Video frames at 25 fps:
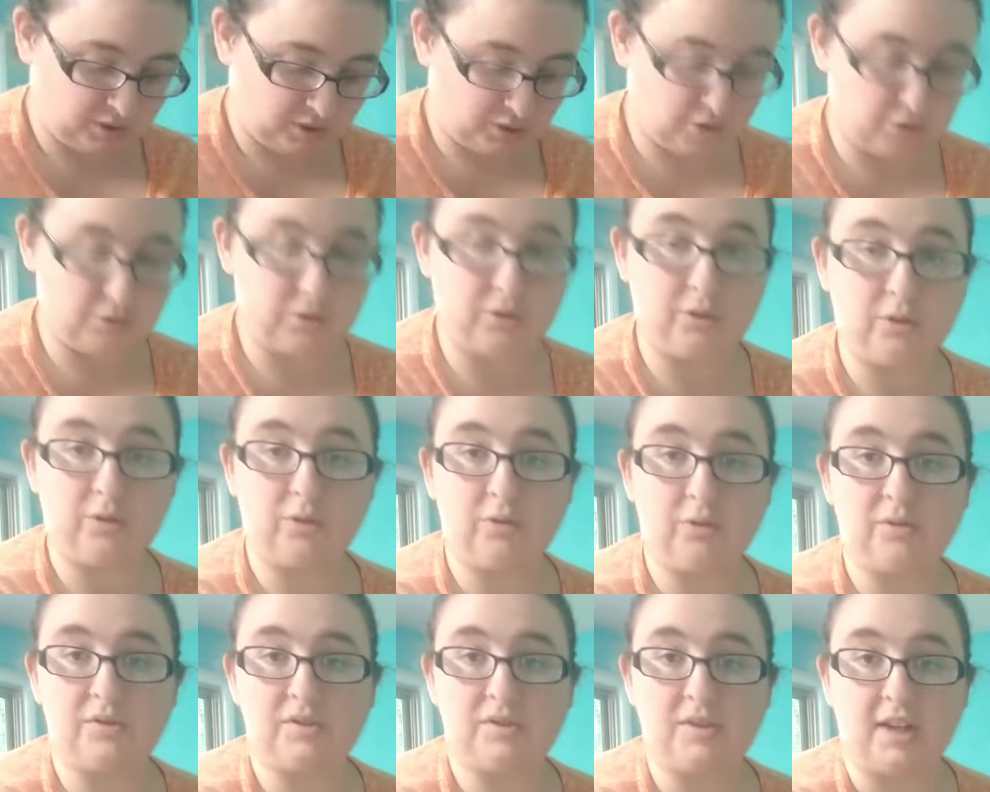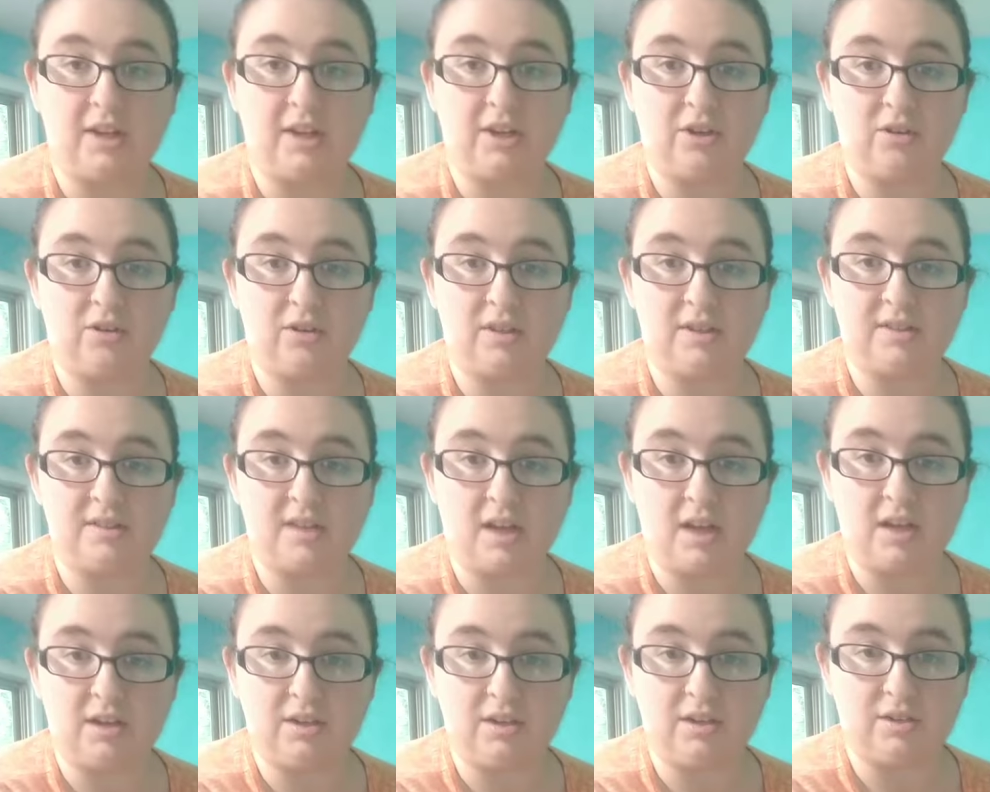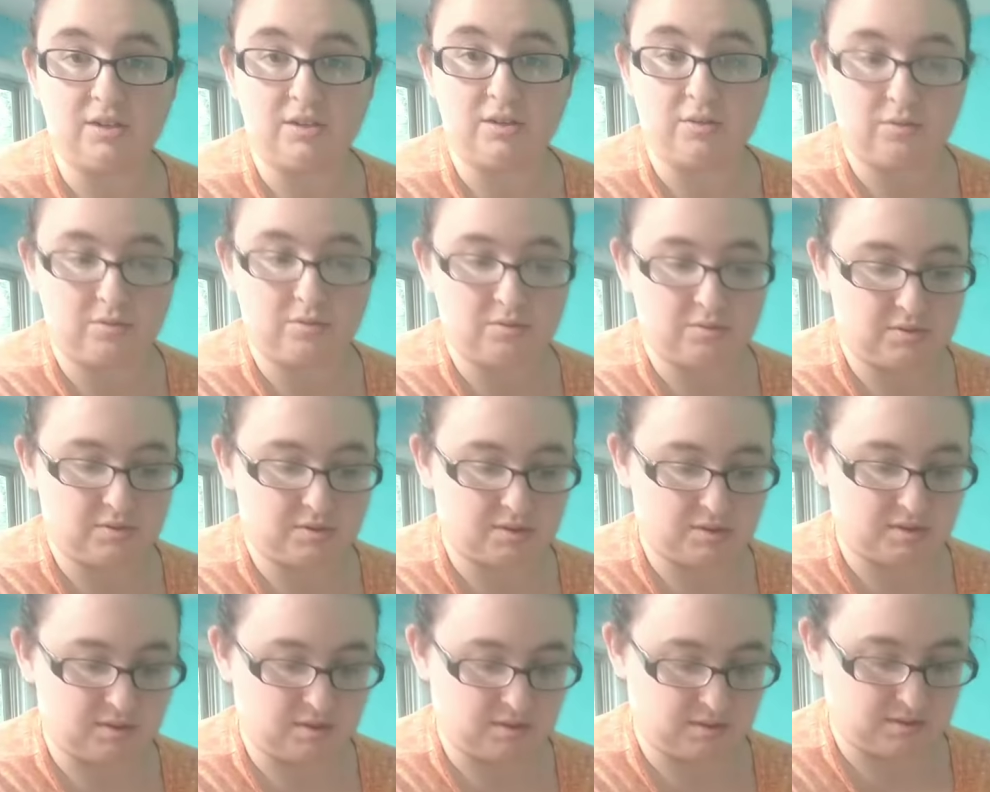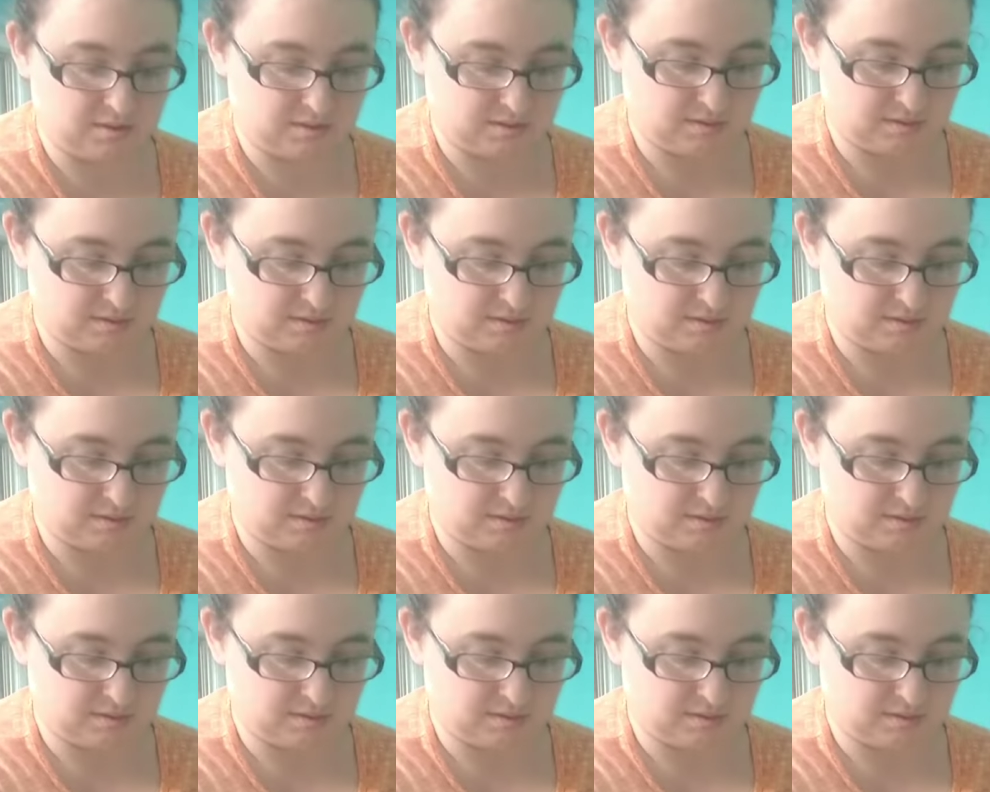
your noodles like your lasagna noodles.